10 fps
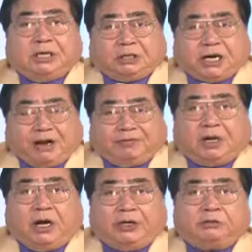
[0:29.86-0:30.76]

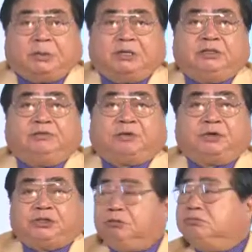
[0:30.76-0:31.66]
Kavanaugh has been for
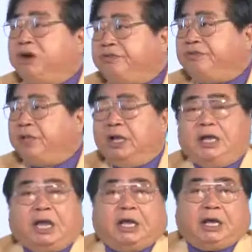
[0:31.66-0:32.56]
2 months
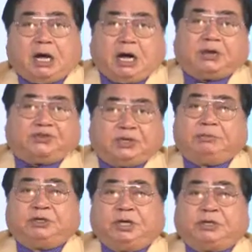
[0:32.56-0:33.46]
a hot
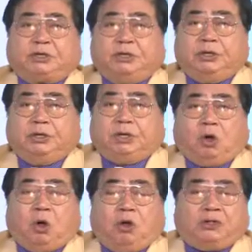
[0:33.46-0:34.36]
subject,
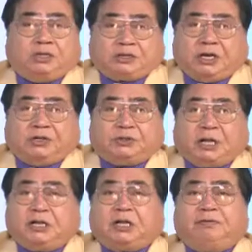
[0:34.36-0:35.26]
all discussed,
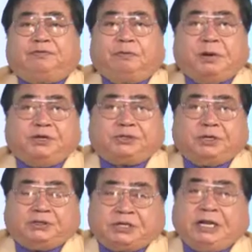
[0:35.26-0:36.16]
and the confirmation of
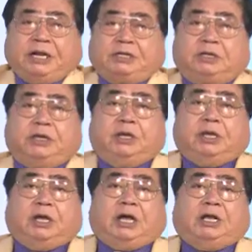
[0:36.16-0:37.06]
the Senate
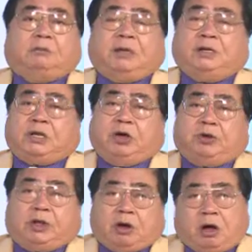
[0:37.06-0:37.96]
has been
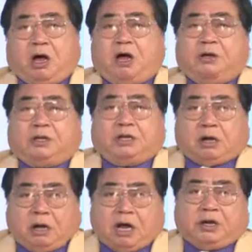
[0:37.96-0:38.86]
going on and
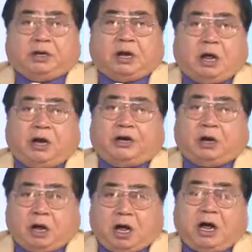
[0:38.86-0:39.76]
on and on and
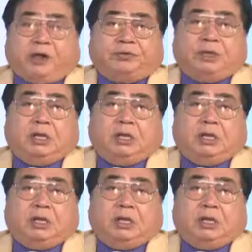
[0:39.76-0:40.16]
on